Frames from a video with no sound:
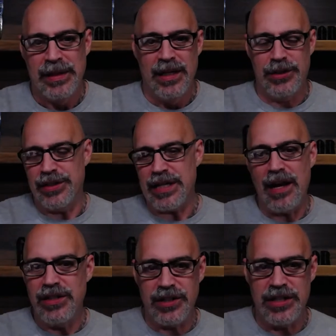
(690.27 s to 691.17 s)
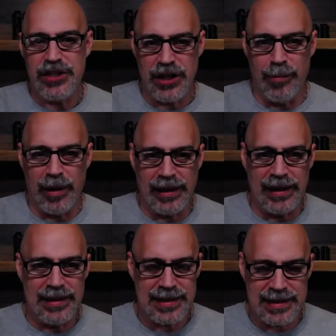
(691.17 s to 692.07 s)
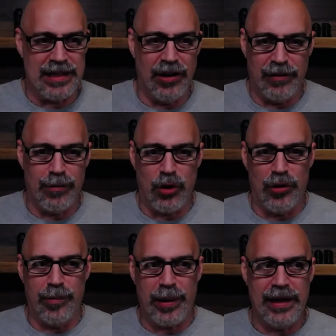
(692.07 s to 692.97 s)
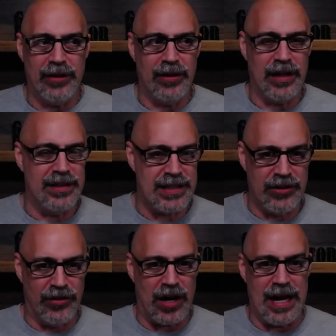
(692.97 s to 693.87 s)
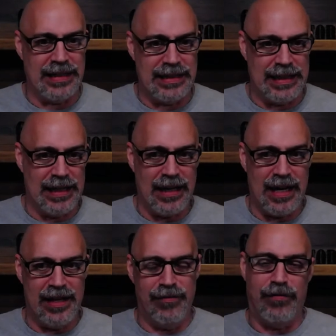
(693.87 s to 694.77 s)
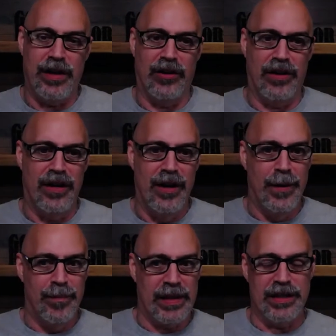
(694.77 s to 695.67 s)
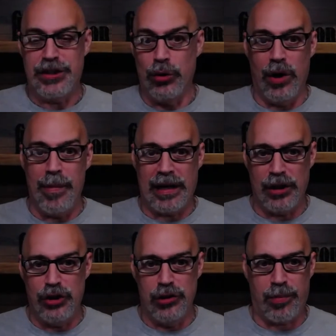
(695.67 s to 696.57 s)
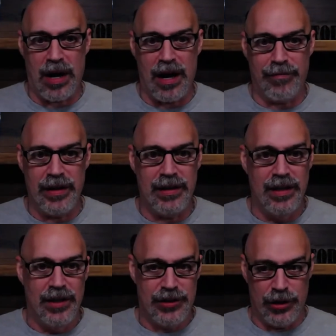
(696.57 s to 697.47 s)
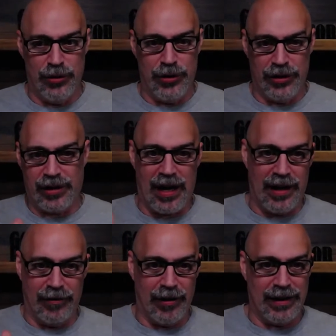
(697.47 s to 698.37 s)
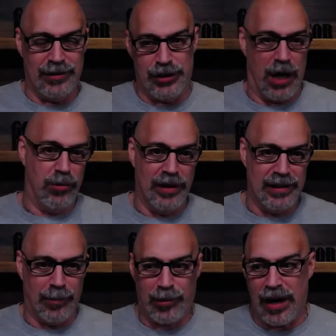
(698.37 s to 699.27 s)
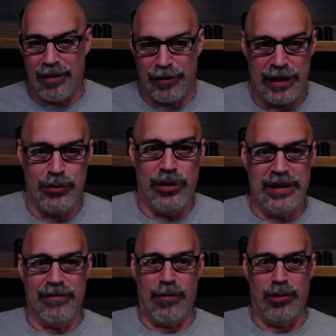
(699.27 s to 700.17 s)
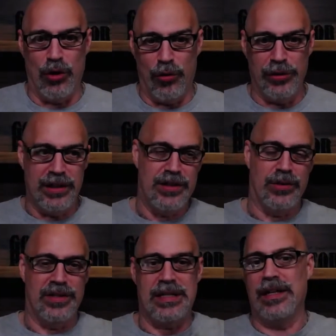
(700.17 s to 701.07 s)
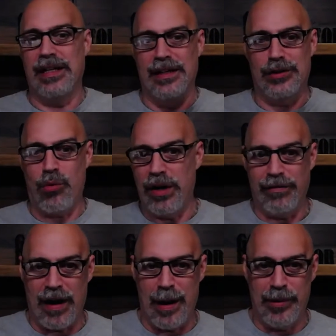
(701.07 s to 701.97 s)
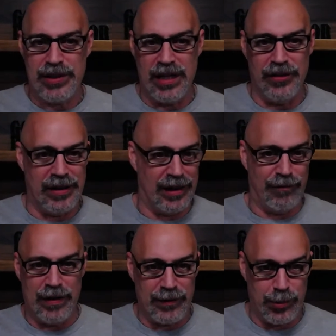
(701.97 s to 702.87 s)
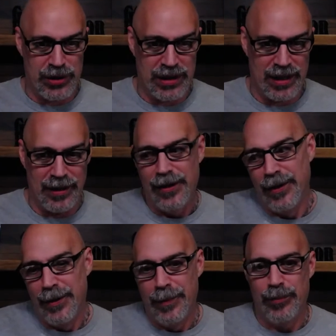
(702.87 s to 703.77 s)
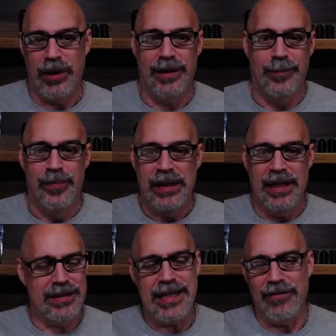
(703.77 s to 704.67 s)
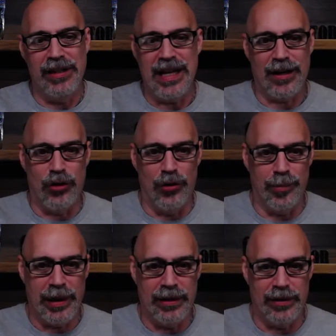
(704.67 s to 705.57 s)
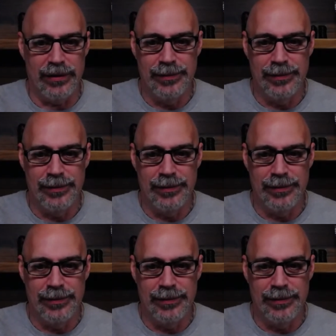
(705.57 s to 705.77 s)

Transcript: So it's obviously somebody is stealing from Golden Paydirt and stealing their idea and then figuring they still want to make a huge profit. So they're kind of like doubling the profit that you would get from Golden. So instead of getting a 25%, you're getting 50%, but it's definitely not Golden Paydirt.